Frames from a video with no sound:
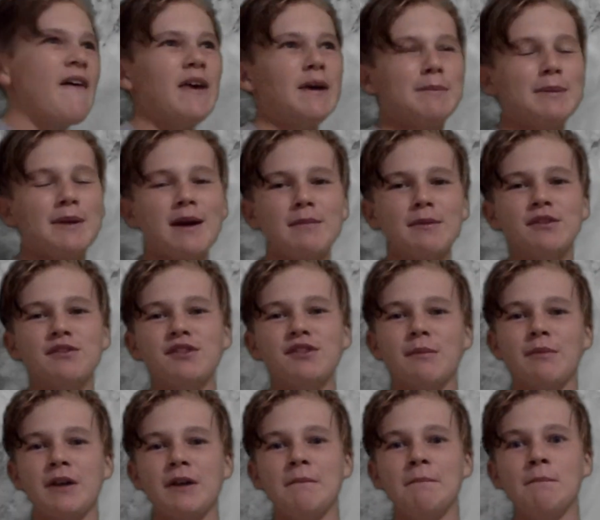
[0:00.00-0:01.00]
and becoming
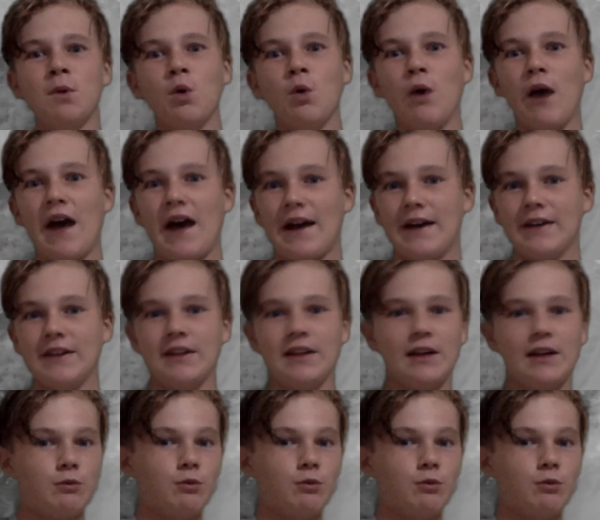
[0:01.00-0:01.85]
something more annular,